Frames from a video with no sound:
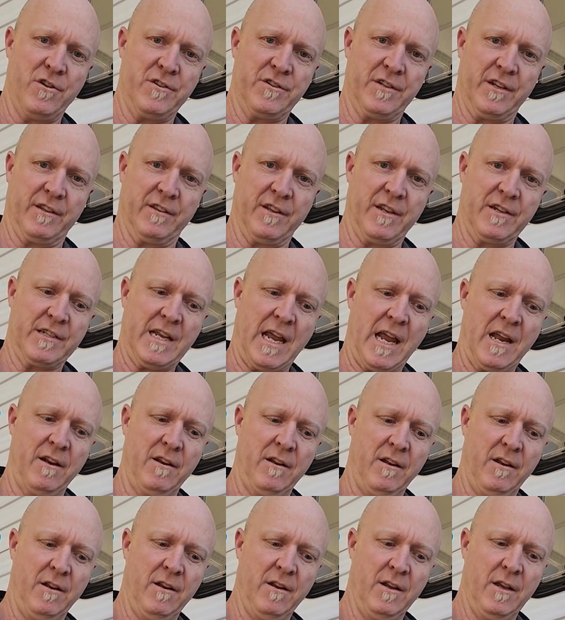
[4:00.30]
using this
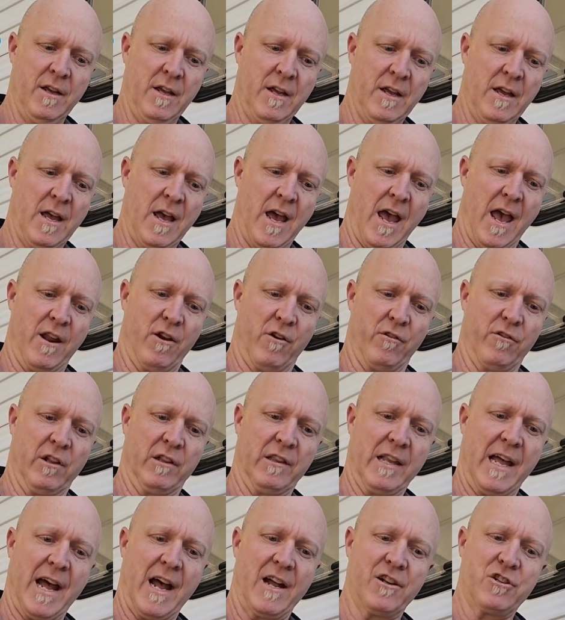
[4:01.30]
end and on
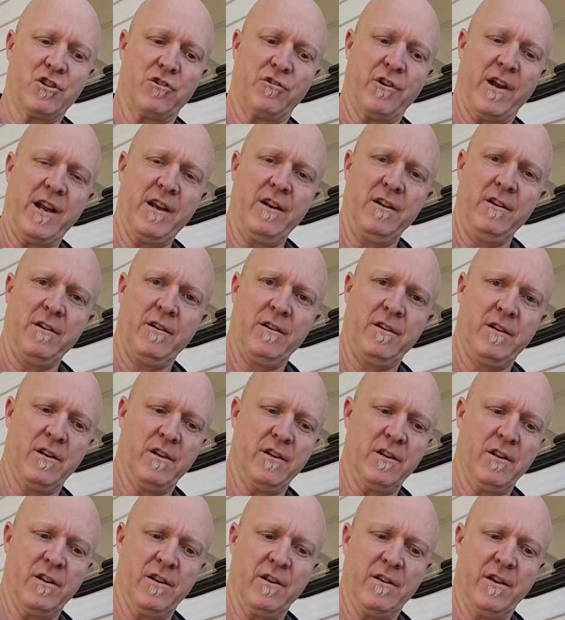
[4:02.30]
the larger end
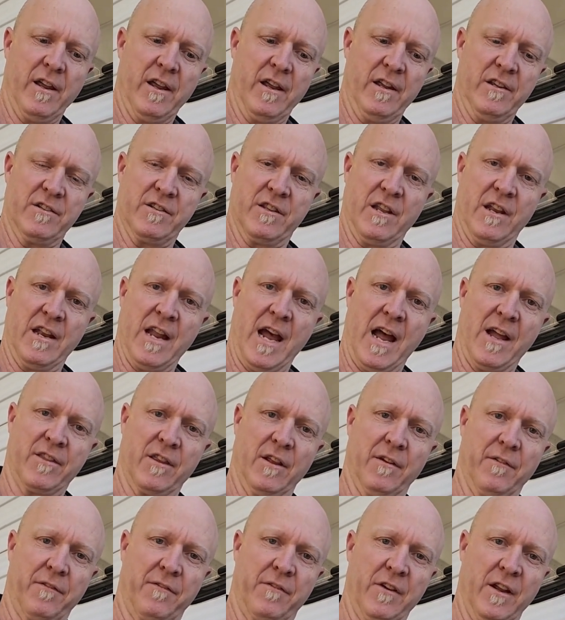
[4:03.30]
is the
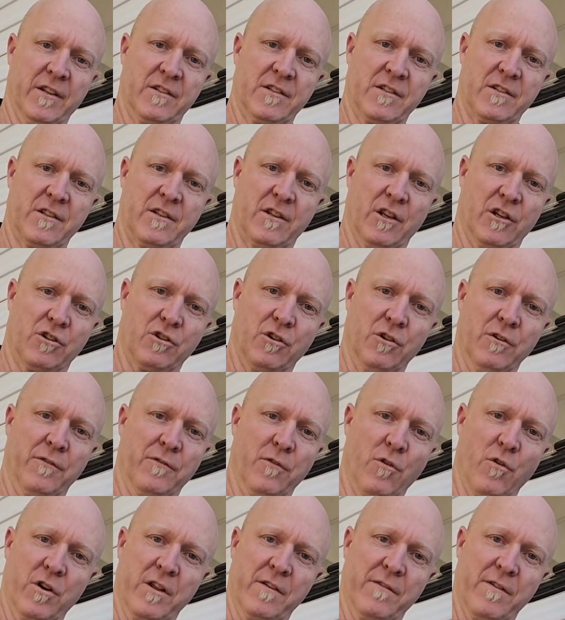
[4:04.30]
nut that fits the
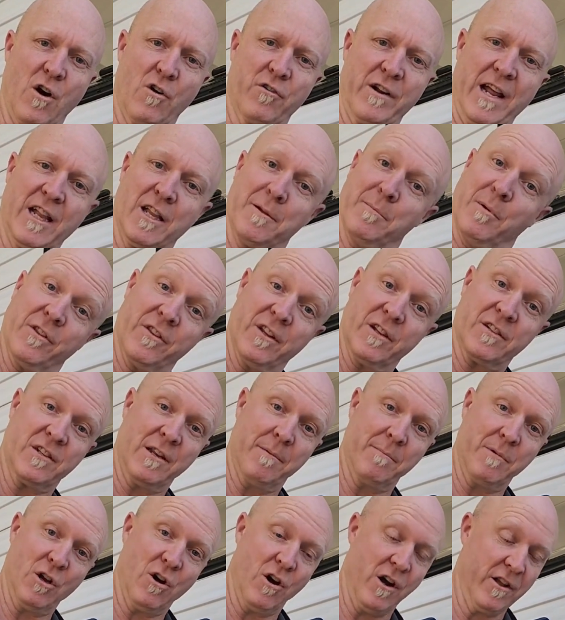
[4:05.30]
240 volt element
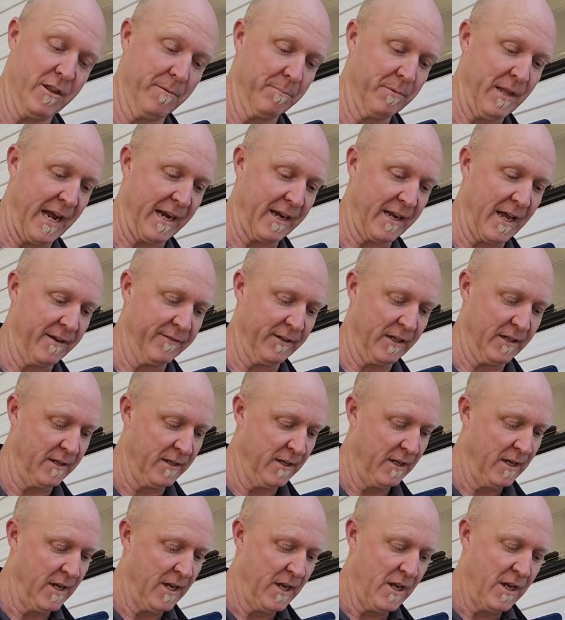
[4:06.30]
that's in behind the black cover.
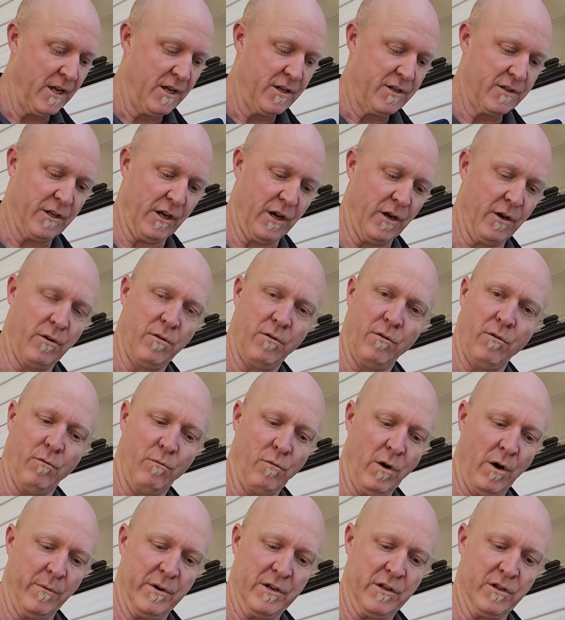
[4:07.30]
So
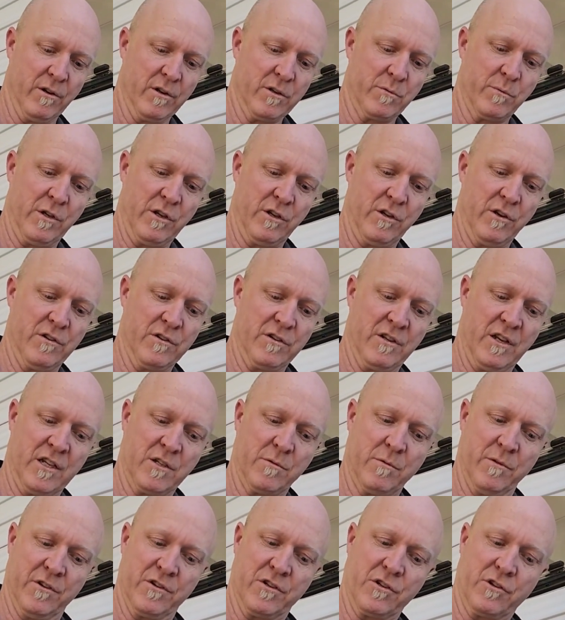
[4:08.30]
what we do is we use
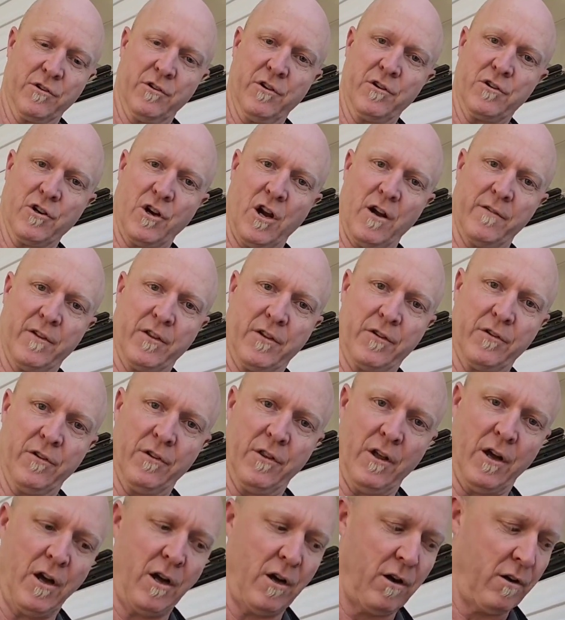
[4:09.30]
this with a screwdriver
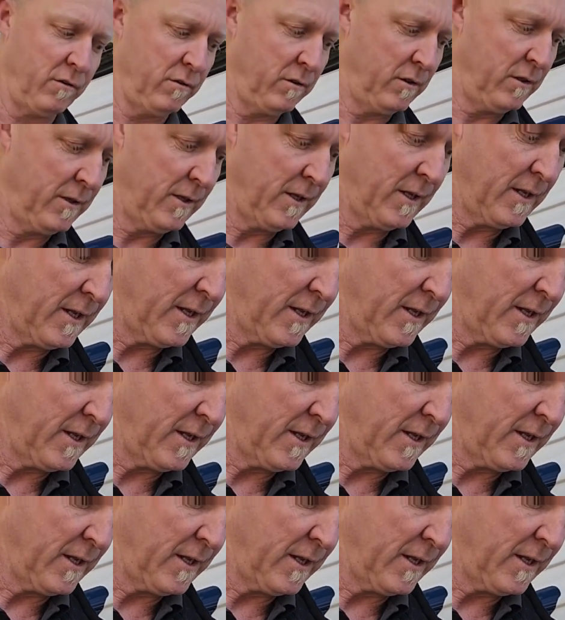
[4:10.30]
through the hole,